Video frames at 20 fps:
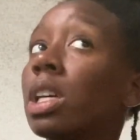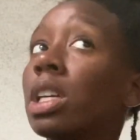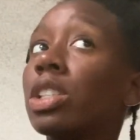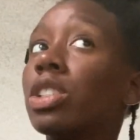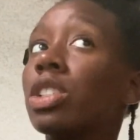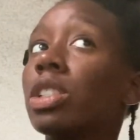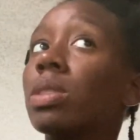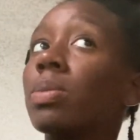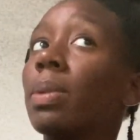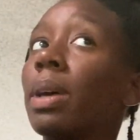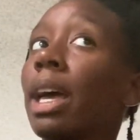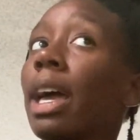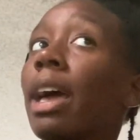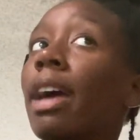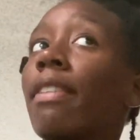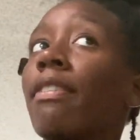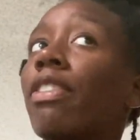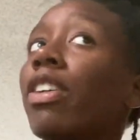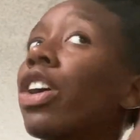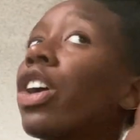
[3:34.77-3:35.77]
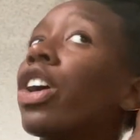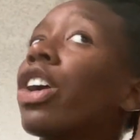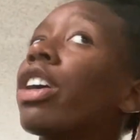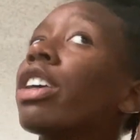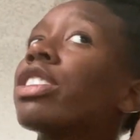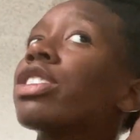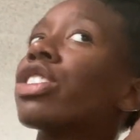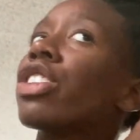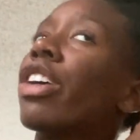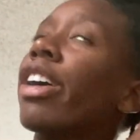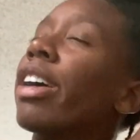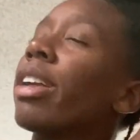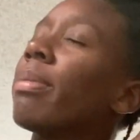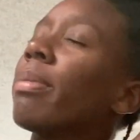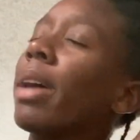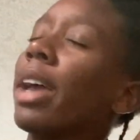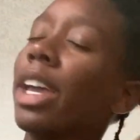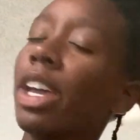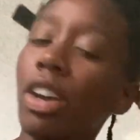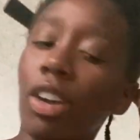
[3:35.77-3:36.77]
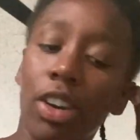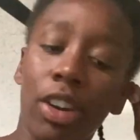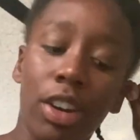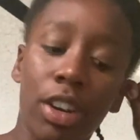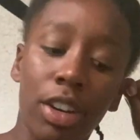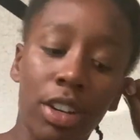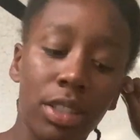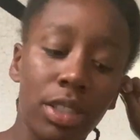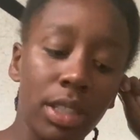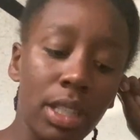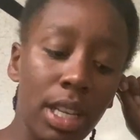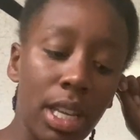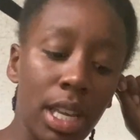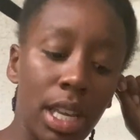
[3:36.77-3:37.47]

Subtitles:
Just whatever is on my heart.